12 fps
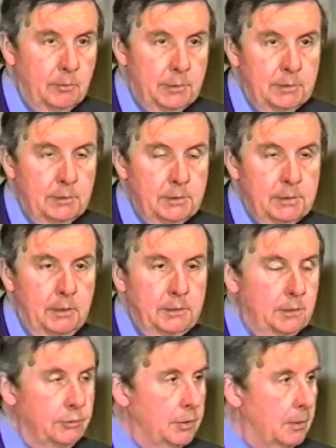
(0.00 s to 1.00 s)
German
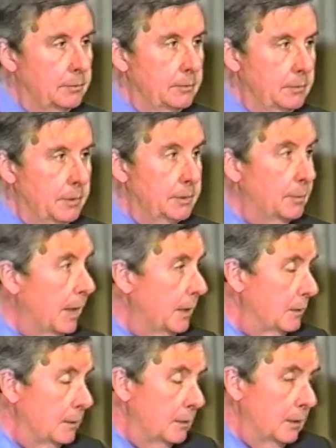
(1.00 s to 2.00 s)
citizenship,
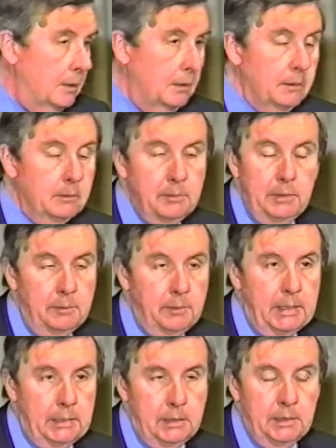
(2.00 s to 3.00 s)
despite, uh, in
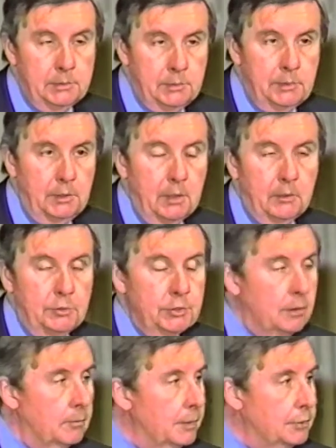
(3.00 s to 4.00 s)
many cases, the younger
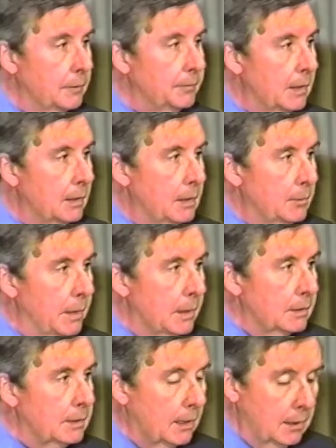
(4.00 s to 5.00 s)
generation
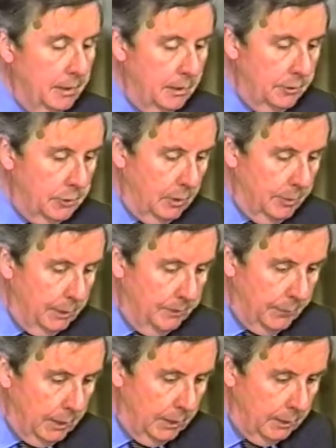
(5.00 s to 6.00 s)
being entirely
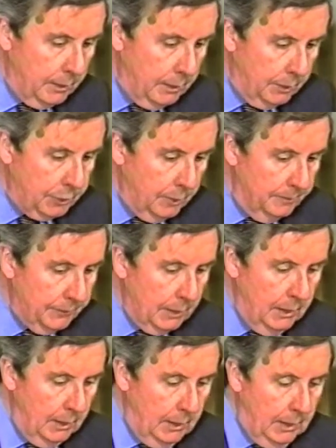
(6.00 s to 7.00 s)
German in culture.
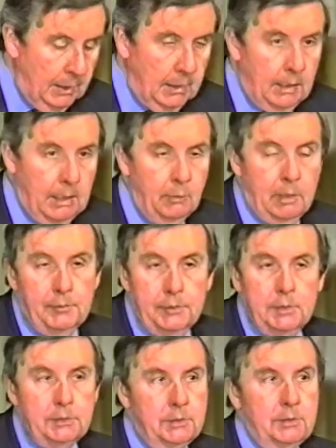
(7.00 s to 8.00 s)

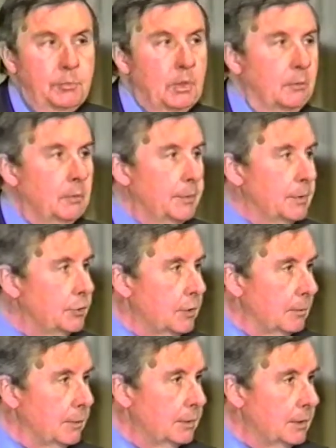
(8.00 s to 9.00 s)
However, this is a problem the
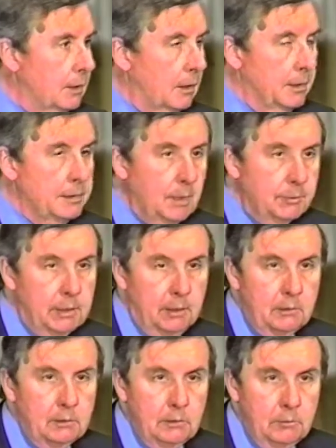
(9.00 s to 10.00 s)
Germans are
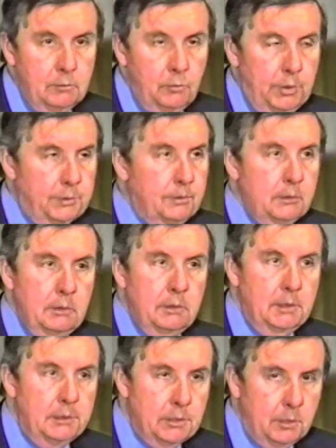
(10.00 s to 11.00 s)
attempting with
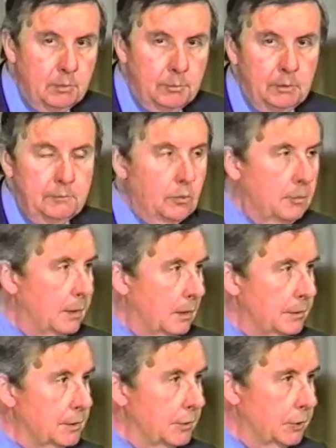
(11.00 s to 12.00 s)
considerable
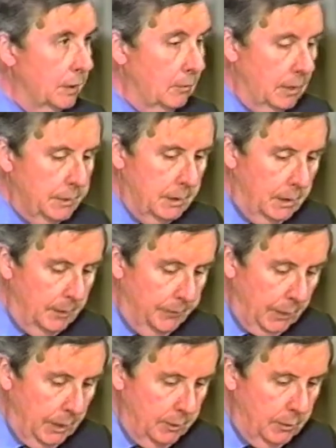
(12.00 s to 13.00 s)
forbearance and generosity
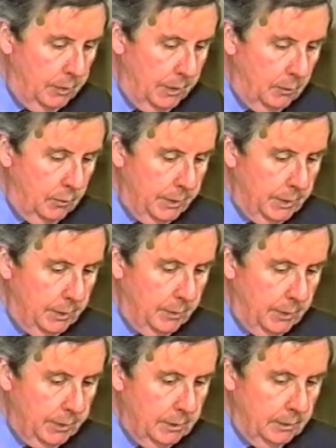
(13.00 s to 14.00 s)
to deal with at
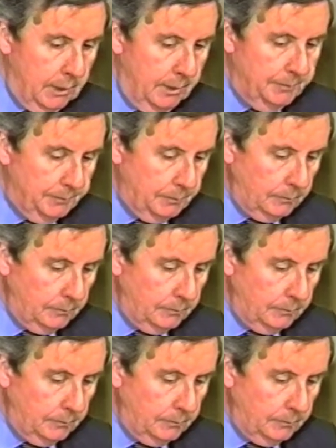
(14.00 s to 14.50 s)
the present time.